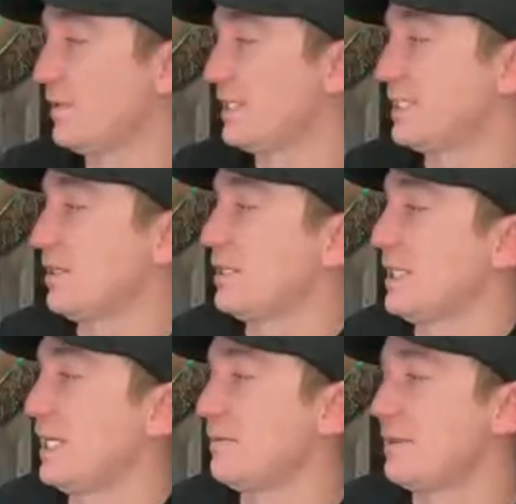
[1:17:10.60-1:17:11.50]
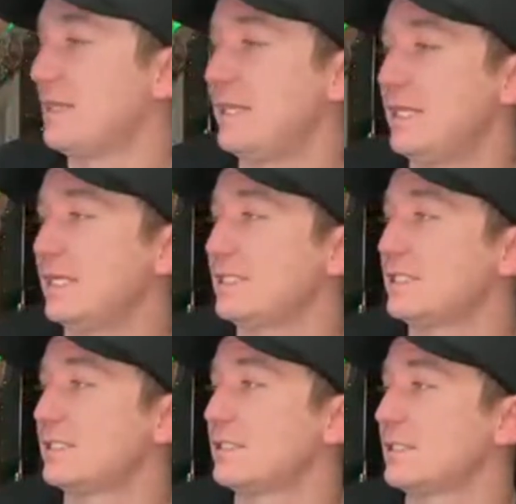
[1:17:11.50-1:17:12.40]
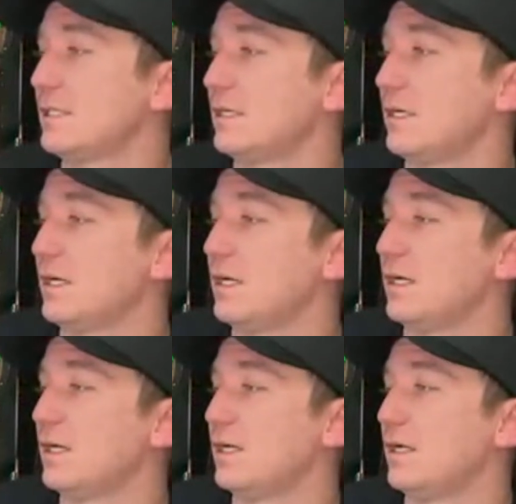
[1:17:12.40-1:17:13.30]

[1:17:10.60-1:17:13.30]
if we can sell out of camp this. Uh,